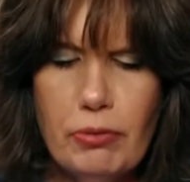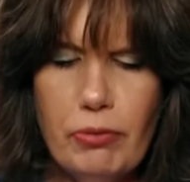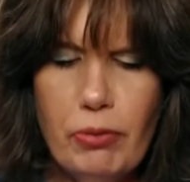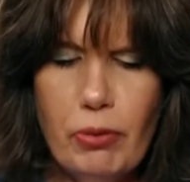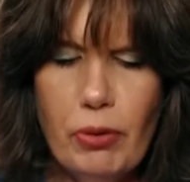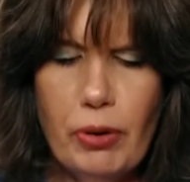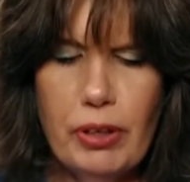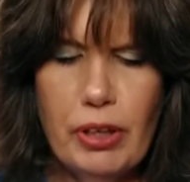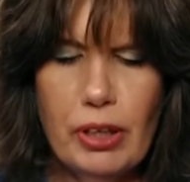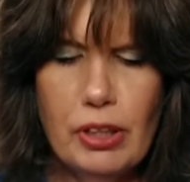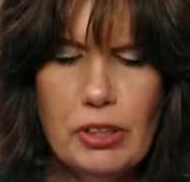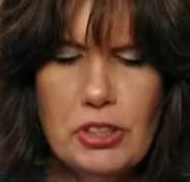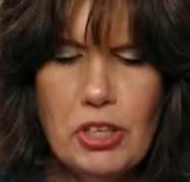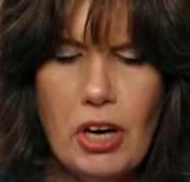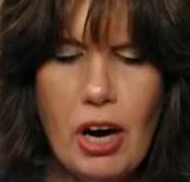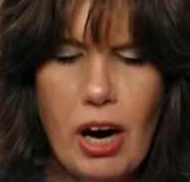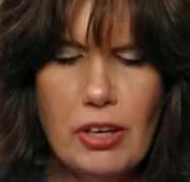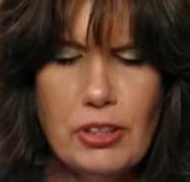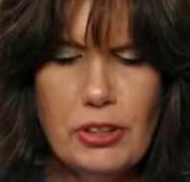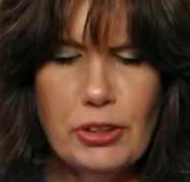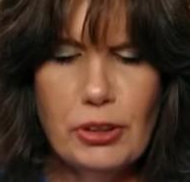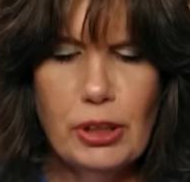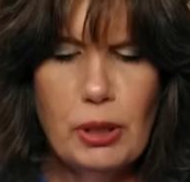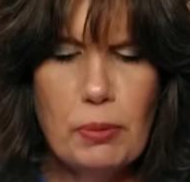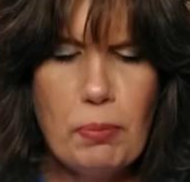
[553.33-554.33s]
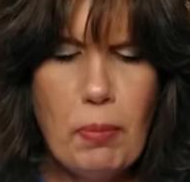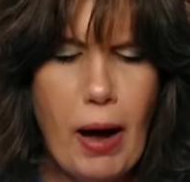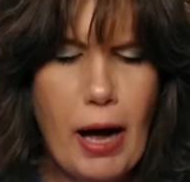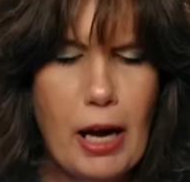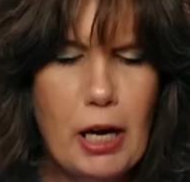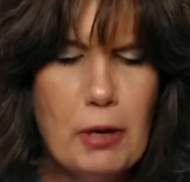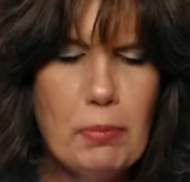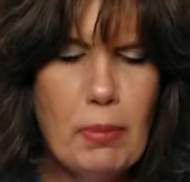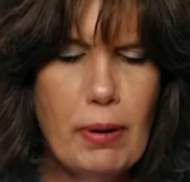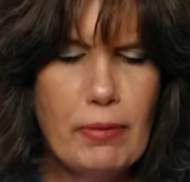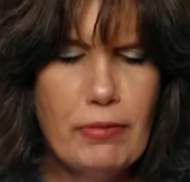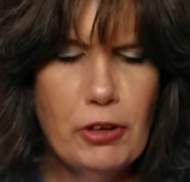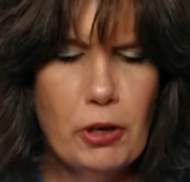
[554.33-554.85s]
for your charger in the
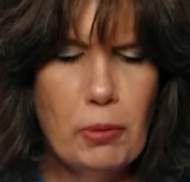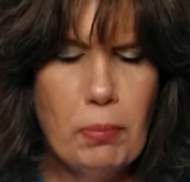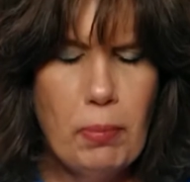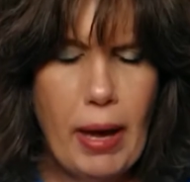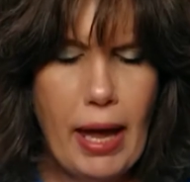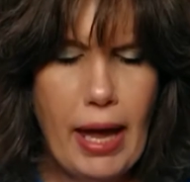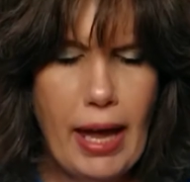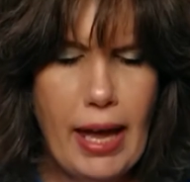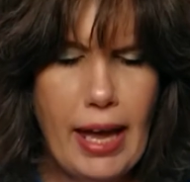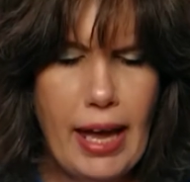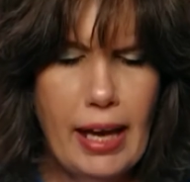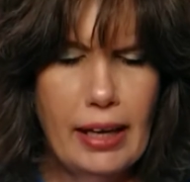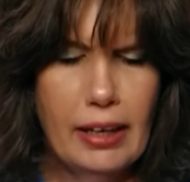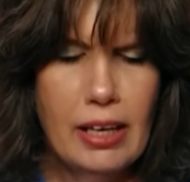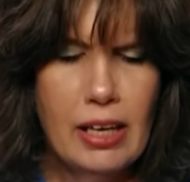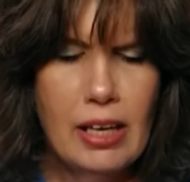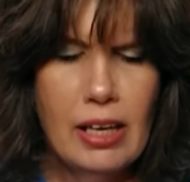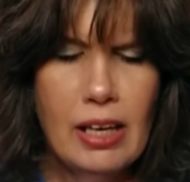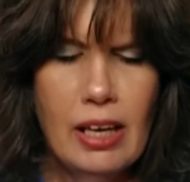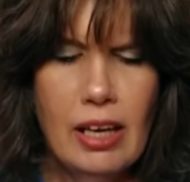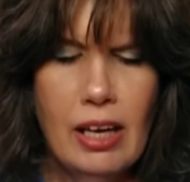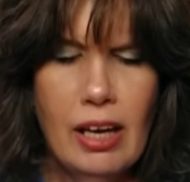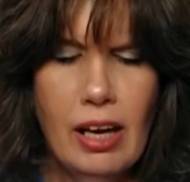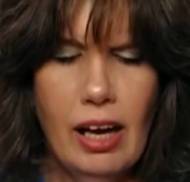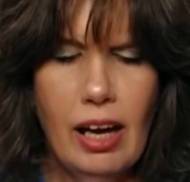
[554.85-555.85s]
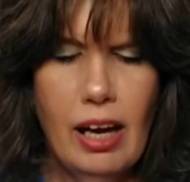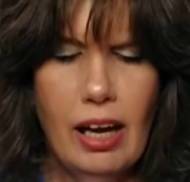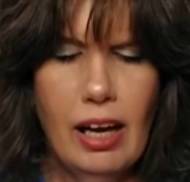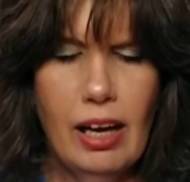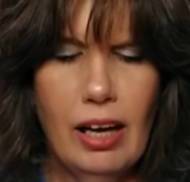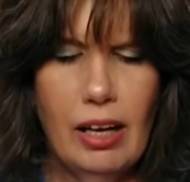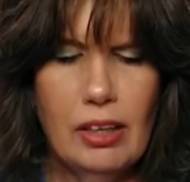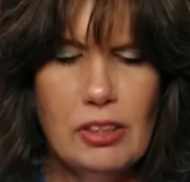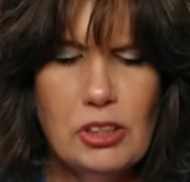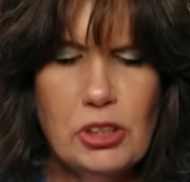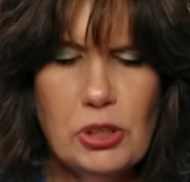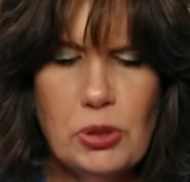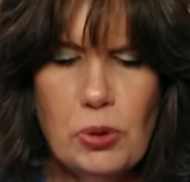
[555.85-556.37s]
bottom of your bag
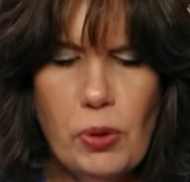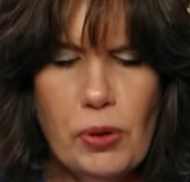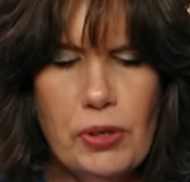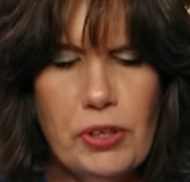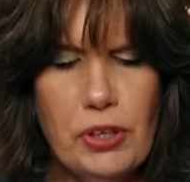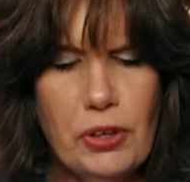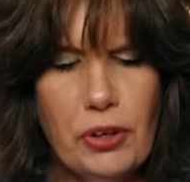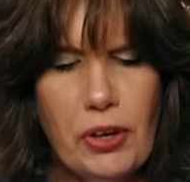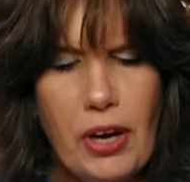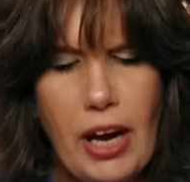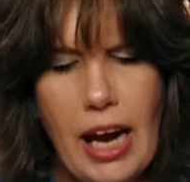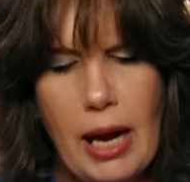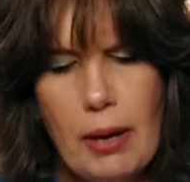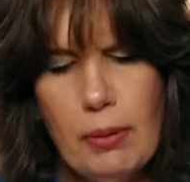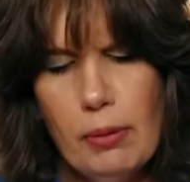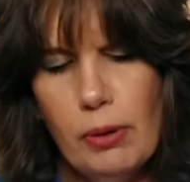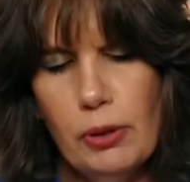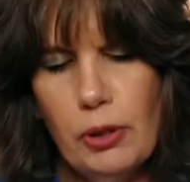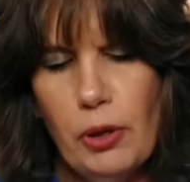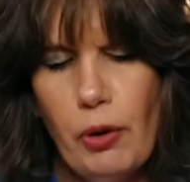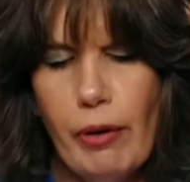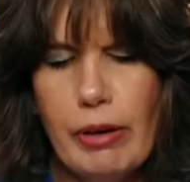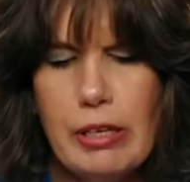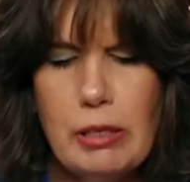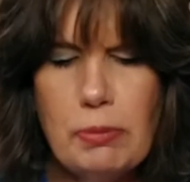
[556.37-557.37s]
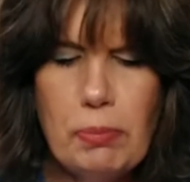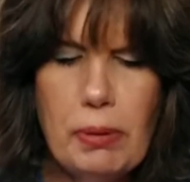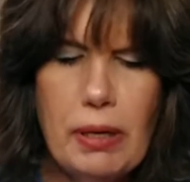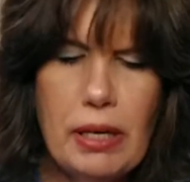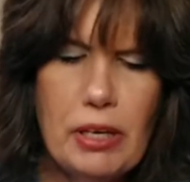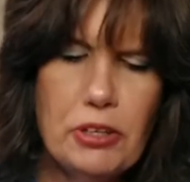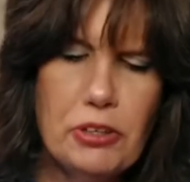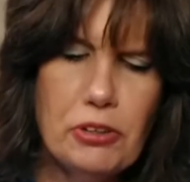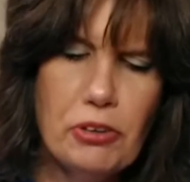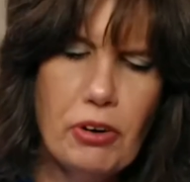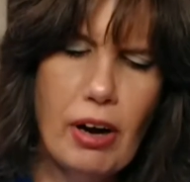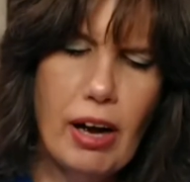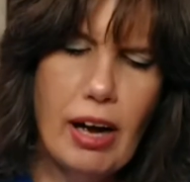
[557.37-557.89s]
uh, store your cable,
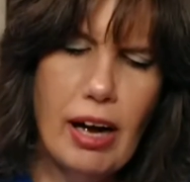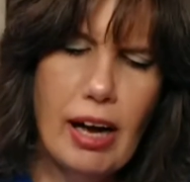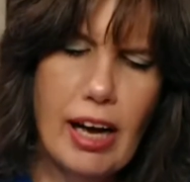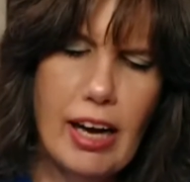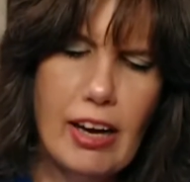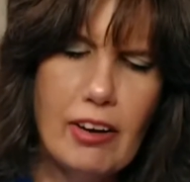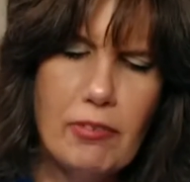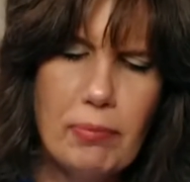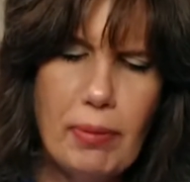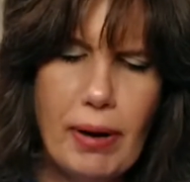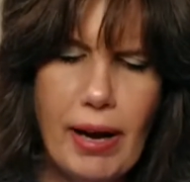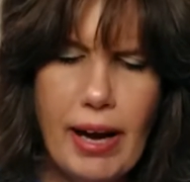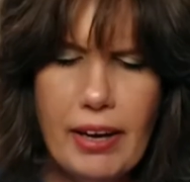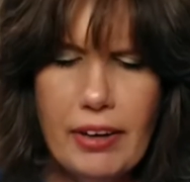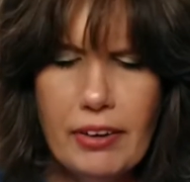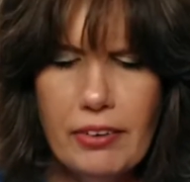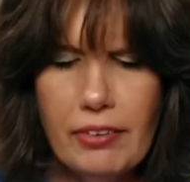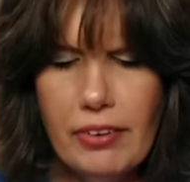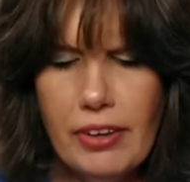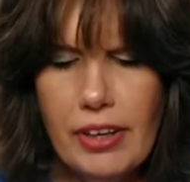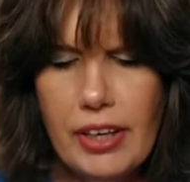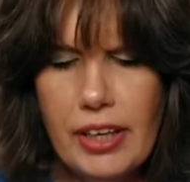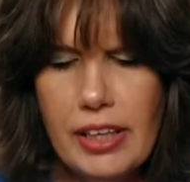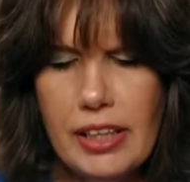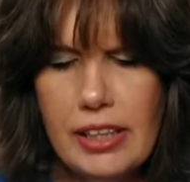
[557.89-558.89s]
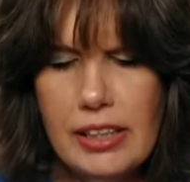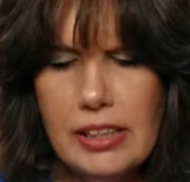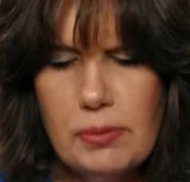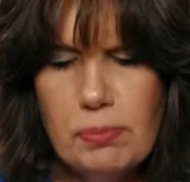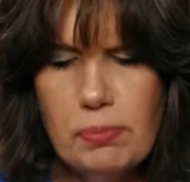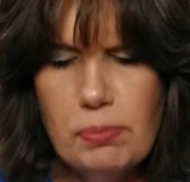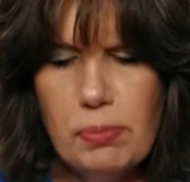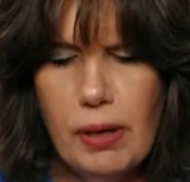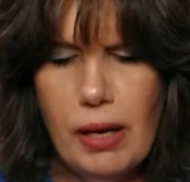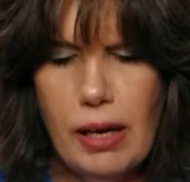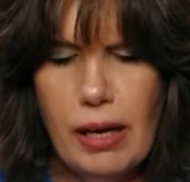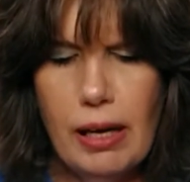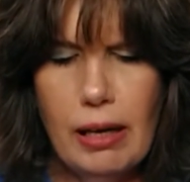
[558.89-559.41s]
USB drive, batteries,
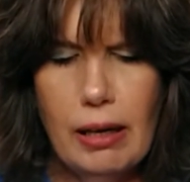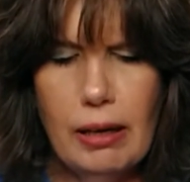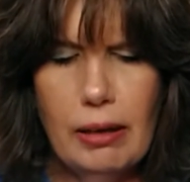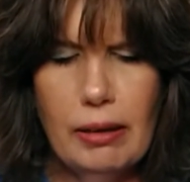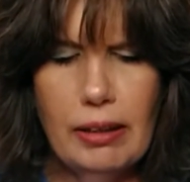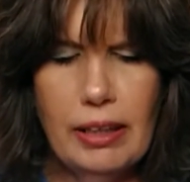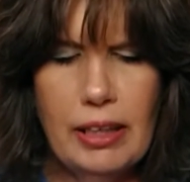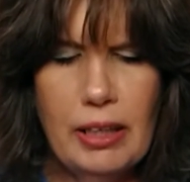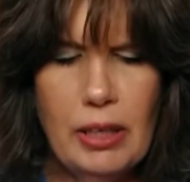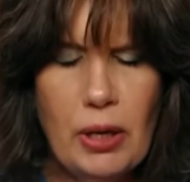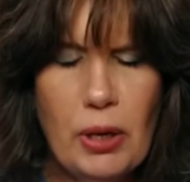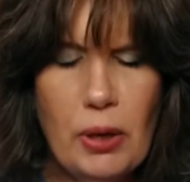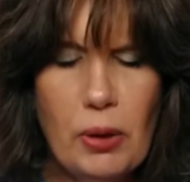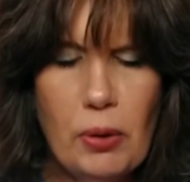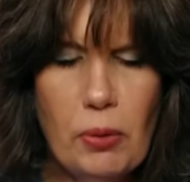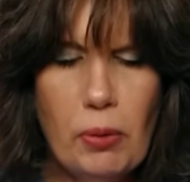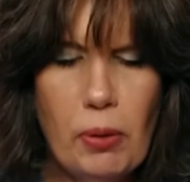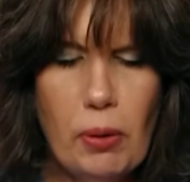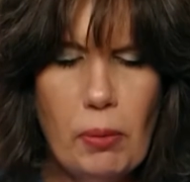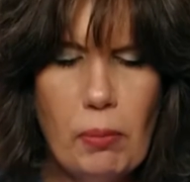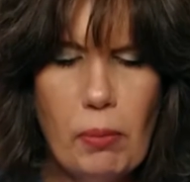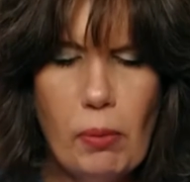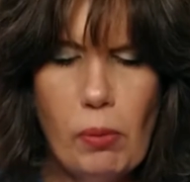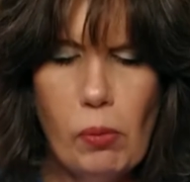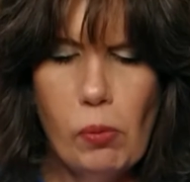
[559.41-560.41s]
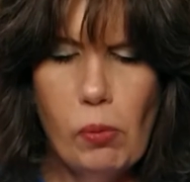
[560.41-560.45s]
uh, you know,